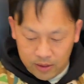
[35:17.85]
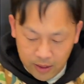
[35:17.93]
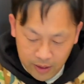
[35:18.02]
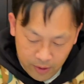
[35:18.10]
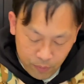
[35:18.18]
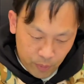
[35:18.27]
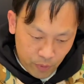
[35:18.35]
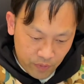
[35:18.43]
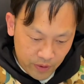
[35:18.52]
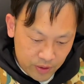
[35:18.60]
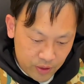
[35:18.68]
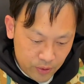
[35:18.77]
And then we're
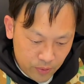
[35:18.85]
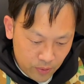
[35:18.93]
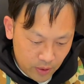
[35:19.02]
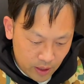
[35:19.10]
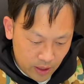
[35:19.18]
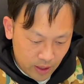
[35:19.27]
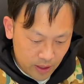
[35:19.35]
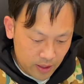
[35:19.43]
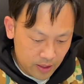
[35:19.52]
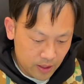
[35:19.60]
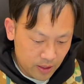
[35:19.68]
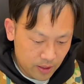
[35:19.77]
moving to
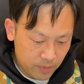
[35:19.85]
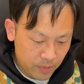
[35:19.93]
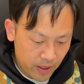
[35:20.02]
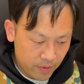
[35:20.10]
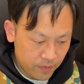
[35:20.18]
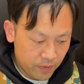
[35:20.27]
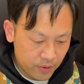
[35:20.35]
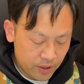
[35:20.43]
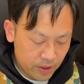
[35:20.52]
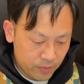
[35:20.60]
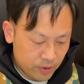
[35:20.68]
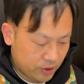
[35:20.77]
back
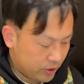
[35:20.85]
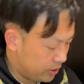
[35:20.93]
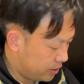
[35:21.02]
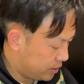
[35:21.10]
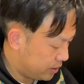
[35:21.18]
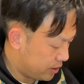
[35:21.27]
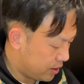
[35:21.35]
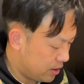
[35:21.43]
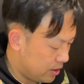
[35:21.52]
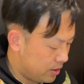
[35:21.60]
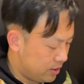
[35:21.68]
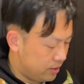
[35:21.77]
13, which is
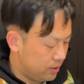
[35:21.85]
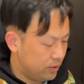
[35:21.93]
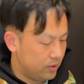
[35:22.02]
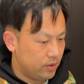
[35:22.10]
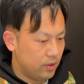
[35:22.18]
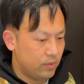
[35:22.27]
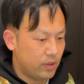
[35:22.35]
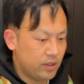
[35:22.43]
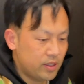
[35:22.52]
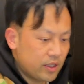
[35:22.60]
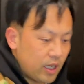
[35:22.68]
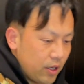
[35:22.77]
one
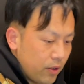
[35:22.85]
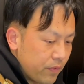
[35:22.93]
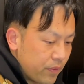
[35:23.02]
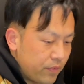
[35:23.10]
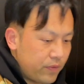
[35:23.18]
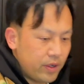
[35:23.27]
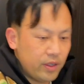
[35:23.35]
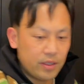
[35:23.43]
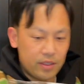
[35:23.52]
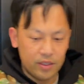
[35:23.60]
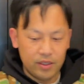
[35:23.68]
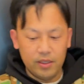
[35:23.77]
side of the front.
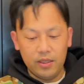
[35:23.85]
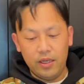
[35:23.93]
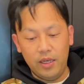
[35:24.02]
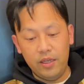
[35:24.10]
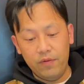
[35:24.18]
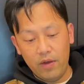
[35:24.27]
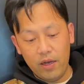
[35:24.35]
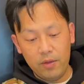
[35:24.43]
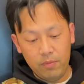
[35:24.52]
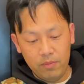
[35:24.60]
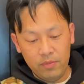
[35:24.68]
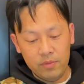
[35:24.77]
And if I
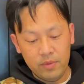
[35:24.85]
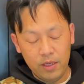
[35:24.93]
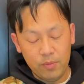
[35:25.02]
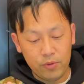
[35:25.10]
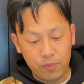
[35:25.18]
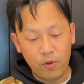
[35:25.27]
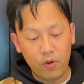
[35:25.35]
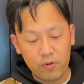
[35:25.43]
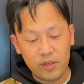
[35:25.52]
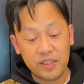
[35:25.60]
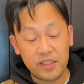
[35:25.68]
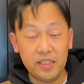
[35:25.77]
able to
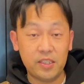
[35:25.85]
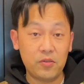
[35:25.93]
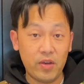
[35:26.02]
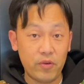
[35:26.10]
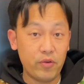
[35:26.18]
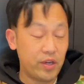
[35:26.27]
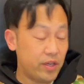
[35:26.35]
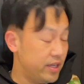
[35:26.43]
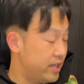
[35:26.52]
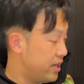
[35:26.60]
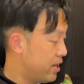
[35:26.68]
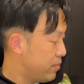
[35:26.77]
progress this quite quickly,
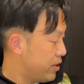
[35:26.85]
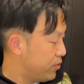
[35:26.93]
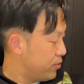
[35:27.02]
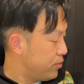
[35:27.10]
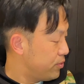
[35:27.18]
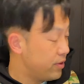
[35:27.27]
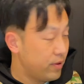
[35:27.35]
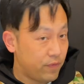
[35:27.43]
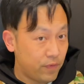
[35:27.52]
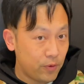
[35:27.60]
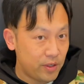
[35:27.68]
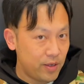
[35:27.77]
then I might do the
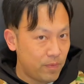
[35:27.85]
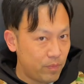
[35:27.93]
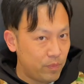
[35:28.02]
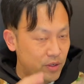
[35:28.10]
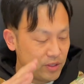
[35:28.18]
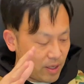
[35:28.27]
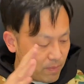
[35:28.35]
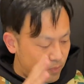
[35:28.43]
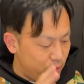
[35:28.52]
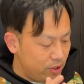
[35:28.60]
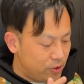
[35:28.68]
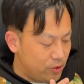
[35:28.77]
14 because I'm
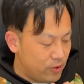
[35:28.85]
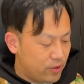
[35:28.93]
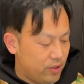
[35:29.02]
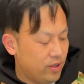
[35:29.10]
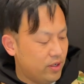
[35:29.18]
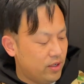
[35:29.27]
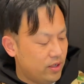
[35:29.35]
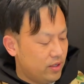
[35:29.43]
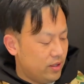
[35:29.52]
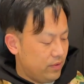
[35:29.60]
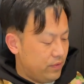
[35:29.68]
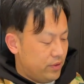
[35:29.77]
pretty sure
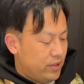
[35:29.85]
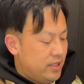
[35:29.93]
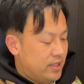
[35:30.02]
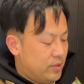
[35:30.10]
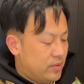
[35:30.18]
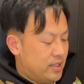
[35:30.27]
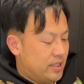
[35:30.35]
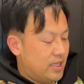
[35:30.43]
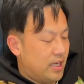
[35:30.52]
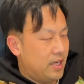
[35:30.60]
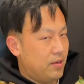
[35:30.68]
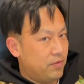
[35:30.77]
13 is one
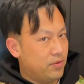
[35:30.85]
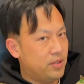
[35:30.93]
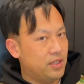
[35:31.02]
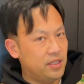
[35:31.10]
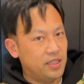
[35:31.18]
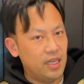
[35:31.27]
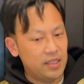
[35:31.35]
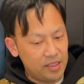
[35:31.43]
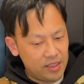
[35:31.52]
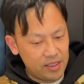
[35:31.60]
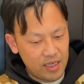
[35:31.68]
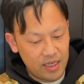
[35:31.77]
side, 14 is the other
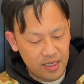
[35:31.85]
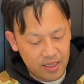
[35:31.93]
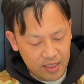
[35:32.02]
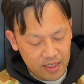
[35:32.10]
side,